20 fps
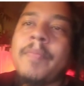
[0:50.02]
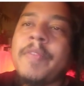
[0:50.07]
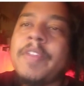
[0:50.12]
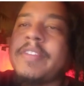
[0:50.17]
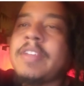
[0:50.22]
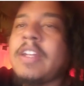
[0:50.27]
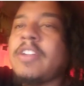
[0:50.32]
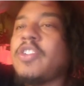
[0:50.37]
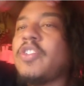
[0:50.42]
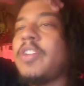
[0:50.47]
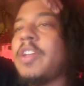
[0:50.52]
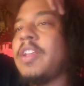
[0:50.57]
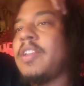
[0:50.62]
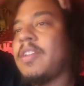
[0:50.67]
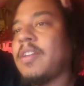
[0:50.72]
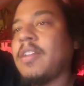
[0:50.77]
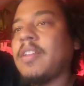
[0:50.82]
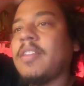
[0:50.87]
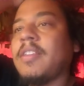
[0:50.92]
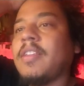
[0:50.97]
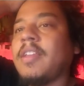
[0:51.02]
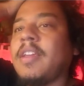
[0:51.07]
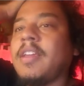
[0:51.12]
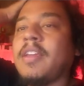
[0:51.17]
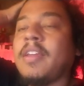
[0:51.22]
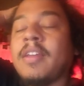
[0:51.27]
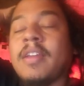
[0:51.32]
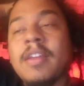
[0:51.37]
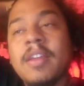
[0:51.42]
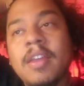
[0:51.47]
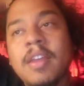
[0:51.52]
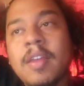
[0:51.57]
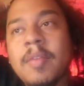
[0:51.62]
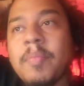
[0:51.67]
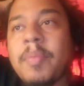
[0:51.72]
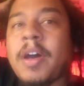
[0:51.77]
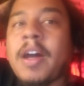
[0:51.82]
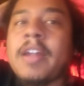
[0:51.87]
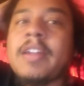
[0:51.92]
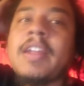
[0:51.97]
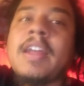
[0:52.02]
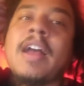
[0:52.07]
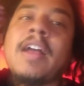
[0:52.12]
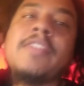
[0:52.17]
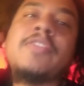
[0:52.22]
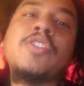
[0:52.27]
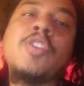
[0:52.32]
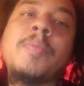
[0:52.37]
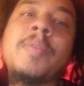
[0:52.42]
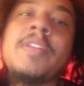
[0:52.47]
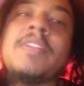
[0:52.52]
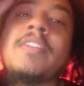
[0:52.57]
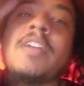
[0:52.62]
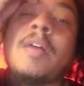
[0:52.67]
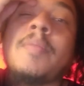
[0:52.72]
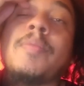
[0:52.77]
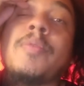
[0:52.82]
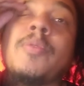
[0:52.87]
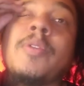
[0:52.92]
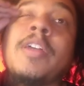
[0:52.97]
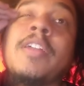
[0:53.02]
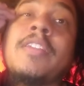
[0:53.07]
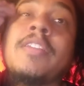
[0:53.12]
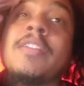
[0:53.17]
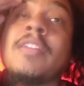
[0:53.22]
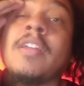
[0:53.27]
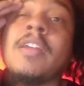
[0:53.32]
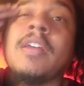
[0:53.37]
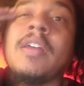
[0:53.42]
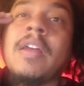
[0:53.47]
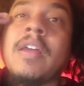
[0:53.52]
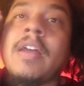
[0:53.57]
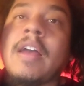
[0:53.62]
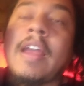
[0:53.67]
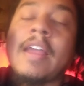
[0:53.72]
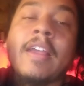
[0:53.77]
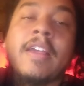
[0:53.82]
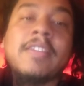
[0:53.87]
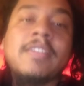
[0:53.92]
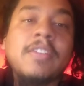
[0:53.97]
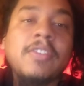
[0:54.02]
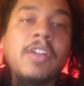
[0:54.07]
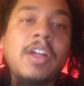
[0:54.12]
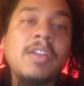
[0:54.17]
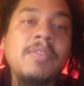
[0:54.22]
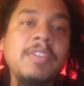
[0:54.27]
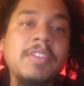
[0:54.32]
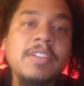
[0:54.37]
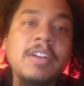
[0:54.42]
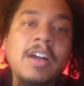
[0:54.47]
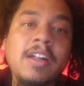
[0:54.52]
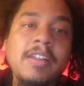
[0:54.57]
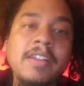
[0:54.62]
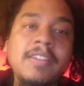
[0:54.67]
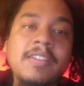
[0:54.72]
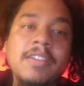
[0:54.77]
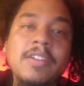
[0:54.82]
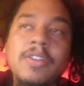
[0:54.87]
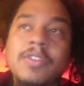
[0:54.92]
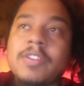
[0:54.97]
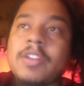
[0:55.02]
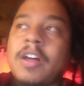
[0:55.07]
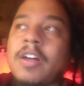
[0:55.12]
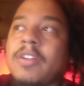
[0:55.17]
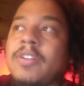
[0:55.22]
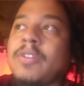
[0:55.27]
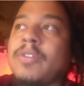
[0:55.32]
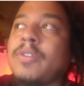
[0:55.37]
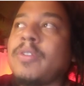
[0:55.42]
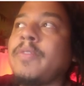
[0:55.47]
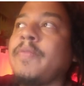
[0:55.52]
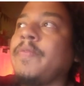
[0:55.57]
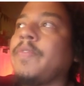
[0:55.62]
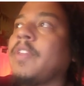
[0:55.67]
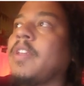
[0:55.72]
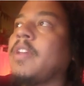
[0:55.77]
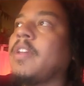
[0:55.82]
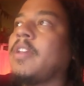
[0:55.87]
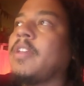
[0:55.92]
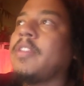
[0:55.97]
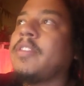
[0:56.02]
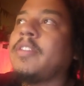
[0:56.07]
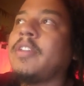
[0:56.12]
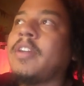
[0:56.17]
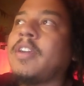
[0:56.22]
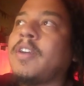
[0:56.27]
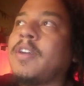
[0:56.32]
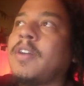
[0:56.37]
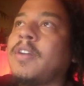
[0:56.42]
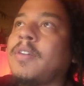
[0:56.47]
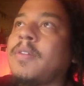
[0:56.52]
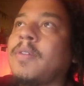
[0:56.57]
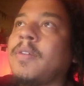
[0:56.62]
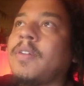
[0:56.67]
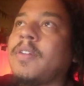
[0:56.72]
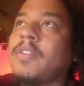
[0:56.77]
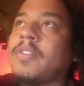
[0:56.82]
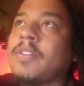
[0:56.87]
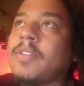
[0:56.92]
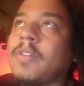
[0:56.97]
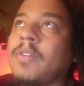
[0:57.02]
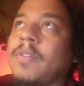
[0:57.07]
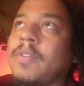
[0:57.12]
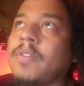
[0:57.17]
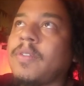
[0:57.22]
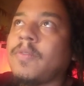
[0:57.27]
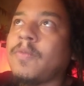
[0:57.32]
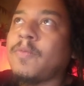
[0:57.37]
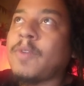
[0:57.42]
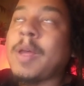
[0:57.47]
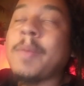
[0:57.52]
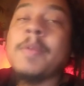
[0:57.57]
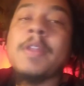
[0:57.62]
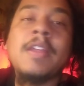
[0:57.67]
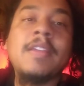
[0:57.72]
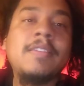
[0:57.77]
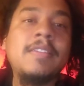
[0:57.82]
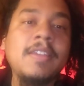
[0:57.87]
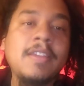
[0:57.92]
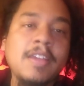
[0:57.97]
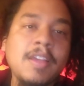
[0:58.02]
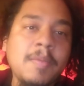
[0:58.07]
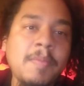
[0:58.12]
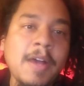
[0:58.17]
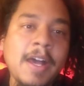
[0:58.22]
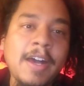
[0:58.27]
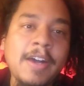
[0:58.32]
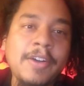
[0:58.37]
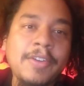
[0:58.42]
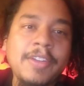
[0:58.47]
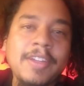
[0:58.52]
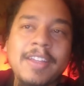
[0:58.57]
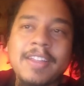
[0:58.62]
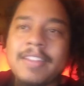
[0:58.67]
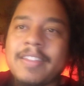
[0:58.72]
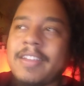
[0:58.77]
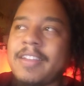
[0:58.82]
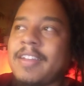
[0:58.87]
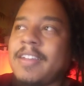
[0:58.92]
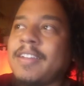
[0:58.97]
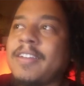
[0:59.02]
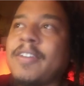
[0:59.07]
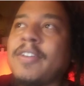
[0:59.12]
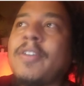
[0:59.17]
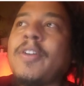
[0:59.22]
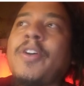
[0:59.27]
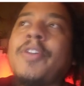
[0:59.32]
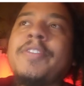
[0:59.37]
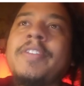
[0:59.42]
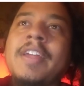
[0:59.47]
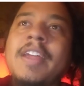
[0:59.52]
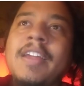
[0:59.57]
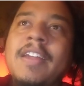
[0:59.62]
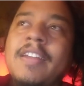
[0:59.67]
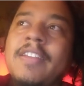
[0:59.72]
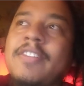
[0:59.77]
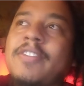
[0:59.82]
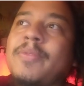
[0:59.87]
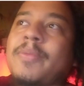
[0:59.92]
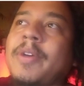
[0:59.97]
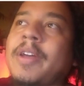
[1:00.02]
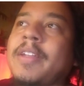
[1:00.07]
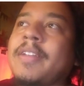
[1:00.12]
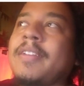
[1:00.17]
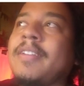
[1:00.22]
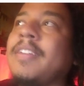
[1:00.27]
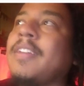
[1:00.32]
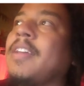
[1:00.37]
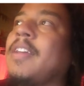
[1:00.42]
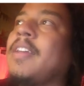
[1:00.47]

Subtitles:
Essentially, the podcast opens up with, I guess, a lot of his colleagues at Kotaku. They're reminiscing about the good old days when